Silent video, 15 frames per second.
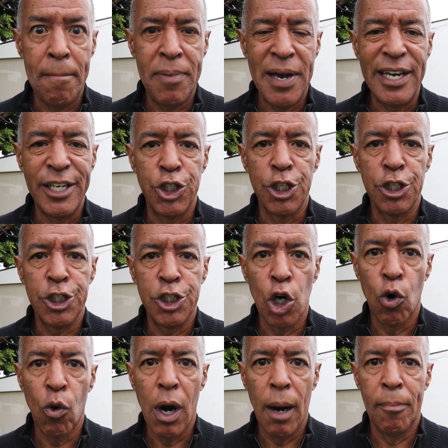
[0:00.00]
pages
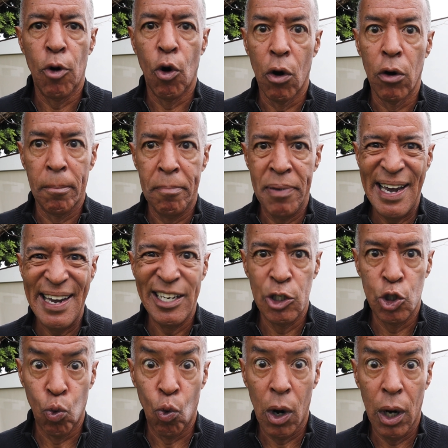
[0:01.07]
show up on
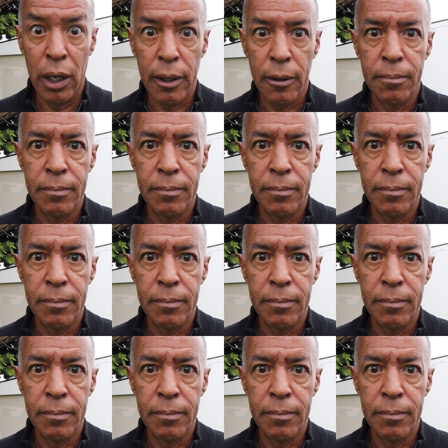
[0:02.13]
page 1.